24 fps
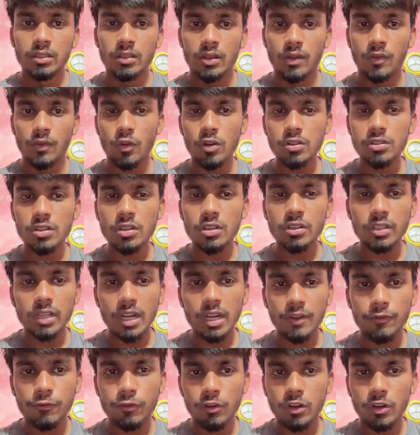
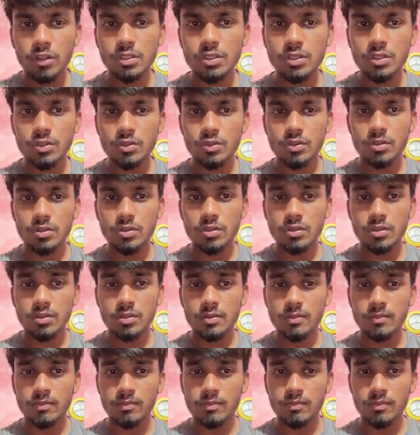Wollstonecraft wants
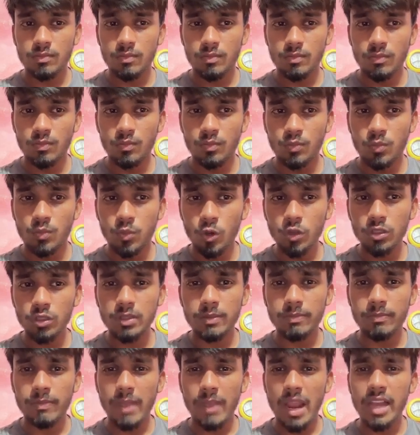both
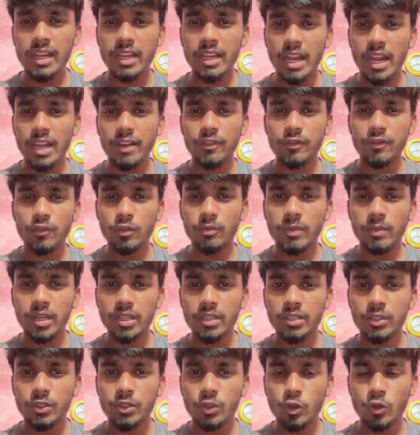man and woman
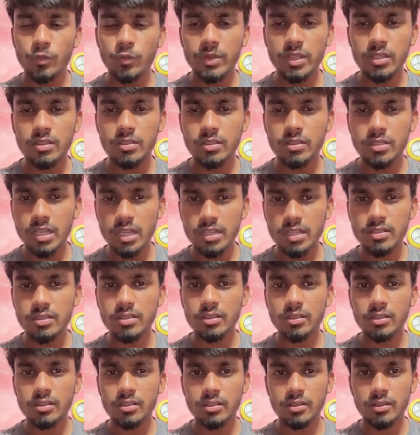to be judged
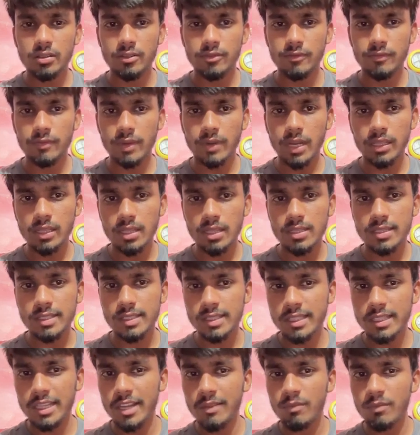by the
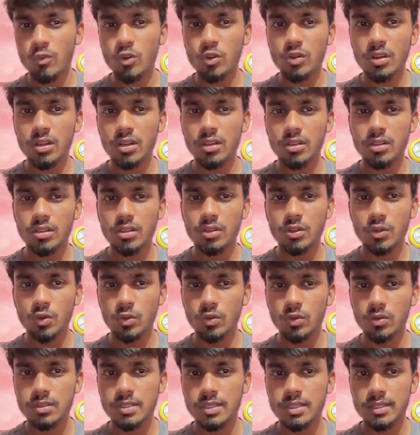same moral
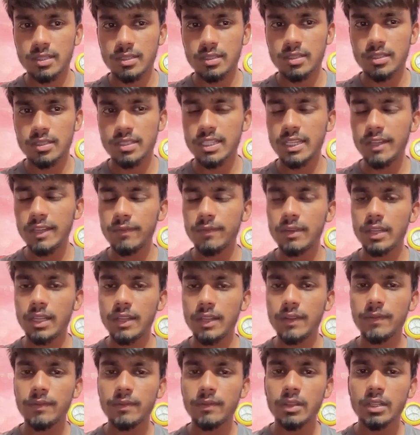rules. She
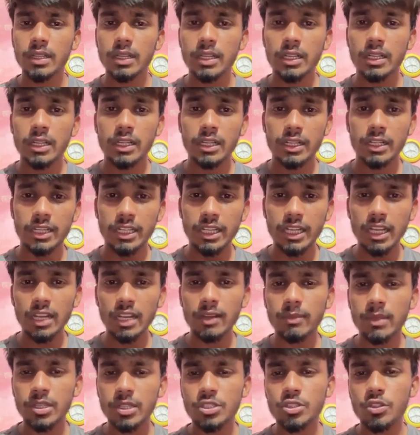believes real
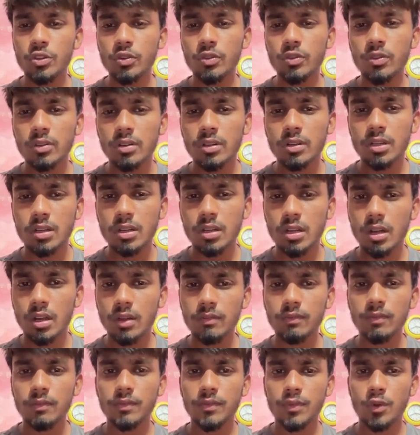virtue
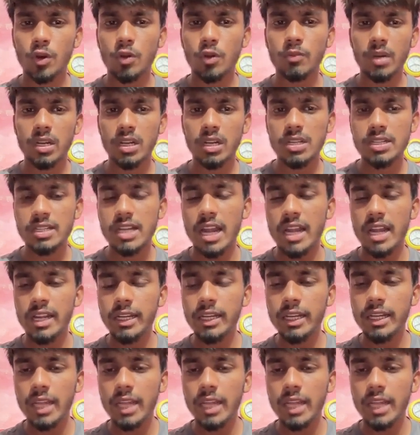comes from understanding